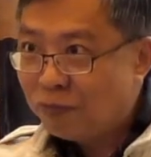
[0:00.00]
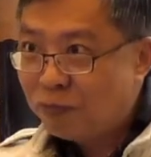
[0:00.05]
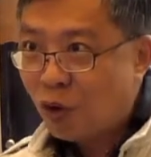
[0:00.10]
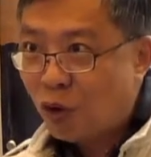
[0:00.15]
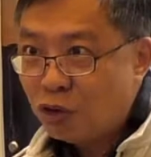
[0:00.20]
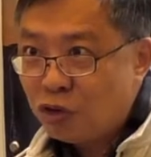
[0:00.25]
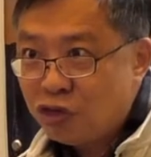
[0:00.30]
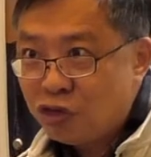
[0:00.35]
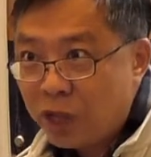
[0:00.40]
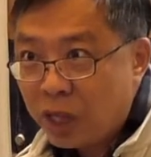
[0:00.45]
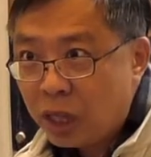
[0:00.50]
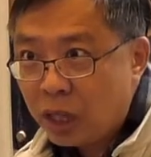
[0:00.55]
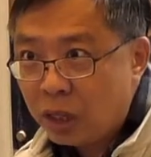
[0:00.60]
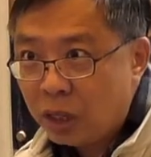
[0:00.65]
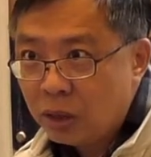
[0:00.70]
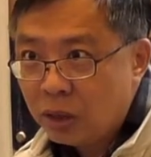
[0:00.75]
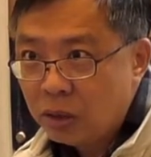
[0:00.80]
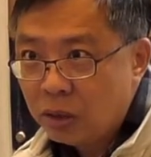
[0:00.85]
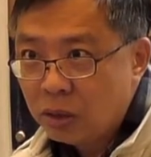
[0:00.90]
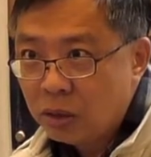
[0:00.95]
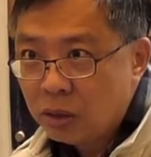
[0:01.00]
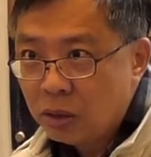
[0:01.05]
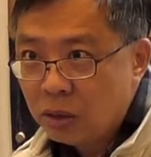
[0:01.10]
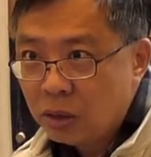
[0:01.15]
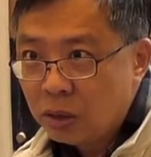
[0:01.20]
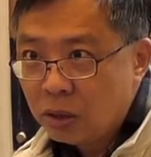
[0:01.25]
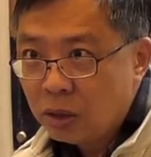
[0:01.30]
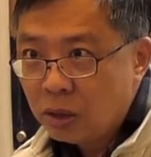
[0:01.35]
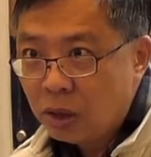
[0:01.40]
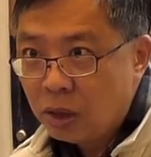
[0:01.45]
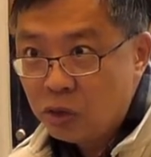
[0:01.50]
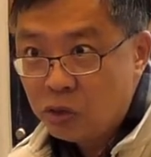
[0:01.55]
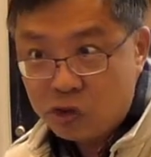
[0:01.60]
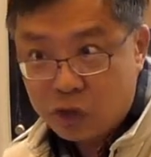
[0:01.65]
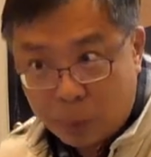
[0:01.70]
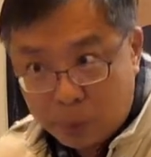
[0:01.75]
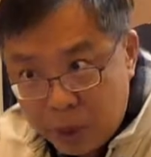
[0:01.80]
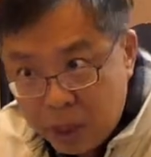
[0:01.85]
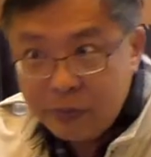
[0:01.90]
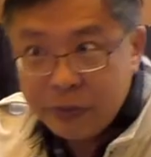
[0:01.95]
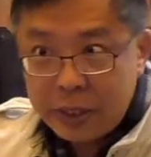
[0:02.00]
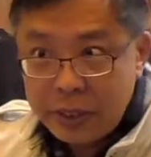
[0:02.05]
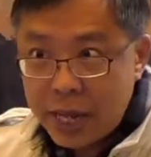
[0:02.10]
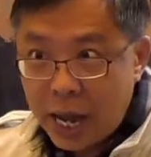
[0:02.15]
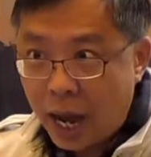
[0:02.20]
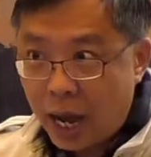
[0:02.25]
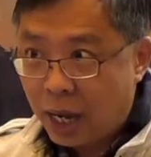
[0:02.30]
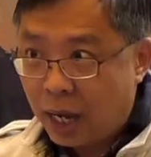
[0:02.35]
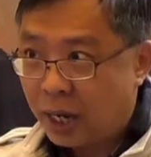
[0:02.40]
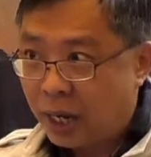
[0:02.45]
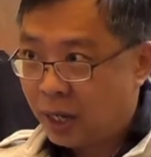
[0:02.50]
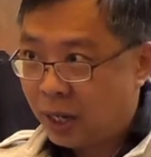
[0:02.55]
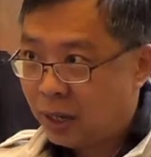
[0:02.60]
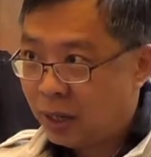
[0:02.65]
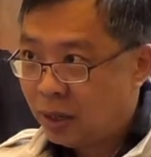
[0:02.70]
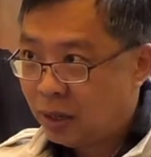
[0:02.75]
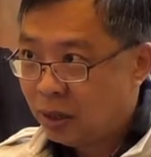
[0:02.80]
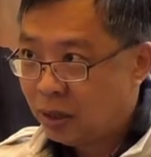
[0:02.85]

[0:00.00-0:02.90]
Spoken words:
fall sick, and some even die.